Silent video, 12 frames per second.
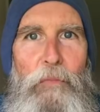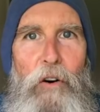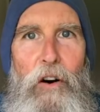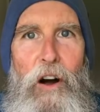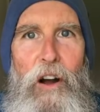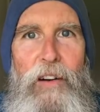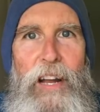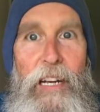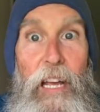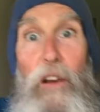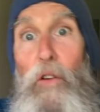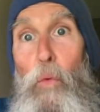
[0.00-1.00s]
bar
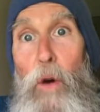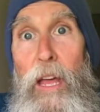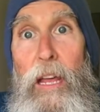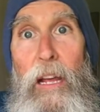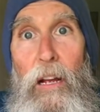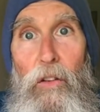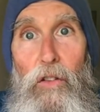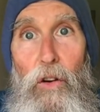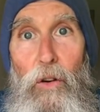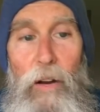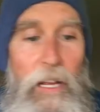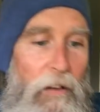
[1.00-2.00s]
and getting wings
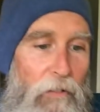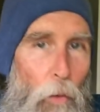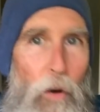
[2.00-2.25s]
or eat,